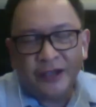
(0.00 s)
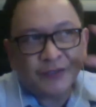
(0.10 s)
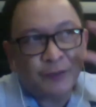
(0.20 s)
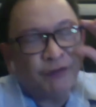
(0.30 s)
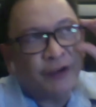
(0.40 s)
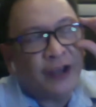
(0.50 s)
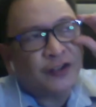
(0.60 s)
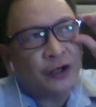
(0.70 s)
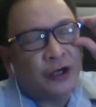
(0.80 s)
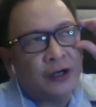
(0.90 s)

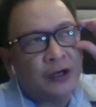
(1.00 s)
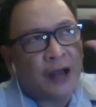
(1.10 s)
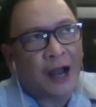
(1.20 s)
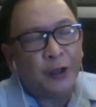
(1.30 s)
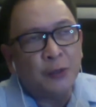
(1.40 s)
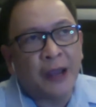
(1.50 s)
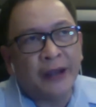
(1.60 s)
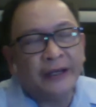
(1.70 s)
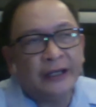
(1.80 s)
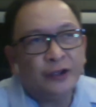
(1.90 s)
Professor Callum, I really